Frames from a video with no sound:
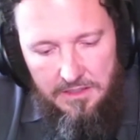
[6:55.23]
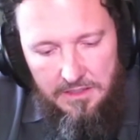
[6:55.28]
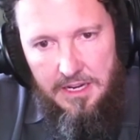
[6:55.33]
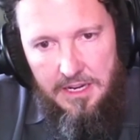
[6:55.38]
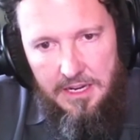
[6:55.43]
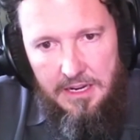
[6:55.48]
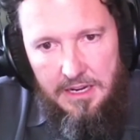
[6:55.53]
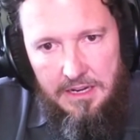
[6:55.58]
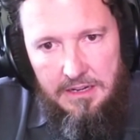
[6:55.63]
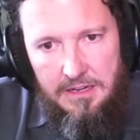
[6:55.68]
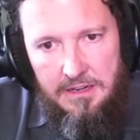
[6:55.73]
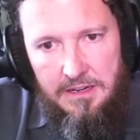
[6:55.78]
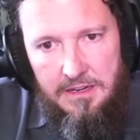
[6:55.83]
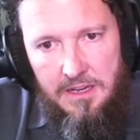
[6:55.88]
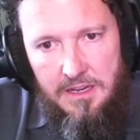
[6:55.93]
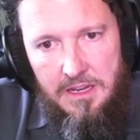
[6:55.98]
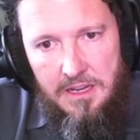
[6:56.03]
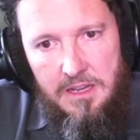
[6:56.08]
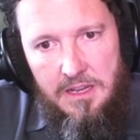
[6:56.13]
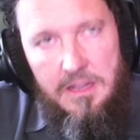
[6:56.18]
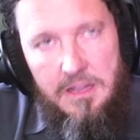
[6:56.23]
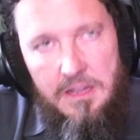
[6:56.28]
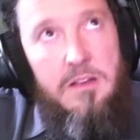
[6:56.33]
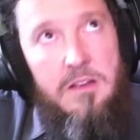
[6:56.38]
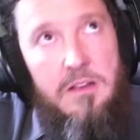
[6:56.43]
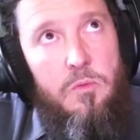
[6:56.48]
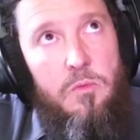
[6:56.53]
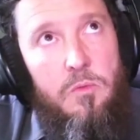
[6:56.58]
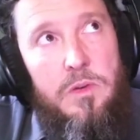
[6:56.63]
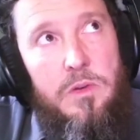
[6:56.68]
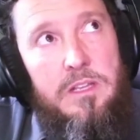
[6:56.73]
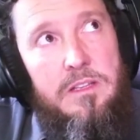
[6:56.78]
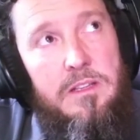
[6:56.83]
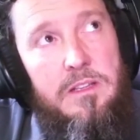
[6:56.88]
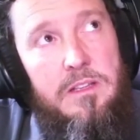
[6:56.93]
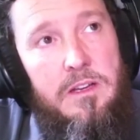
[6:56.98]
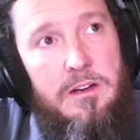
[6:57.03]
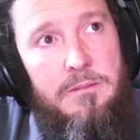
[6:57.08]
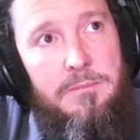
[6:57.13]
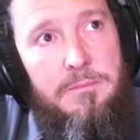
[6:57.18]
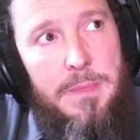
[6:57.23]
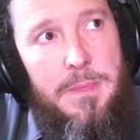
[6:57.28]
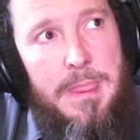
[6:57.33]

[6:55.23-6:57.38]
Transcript: can, with a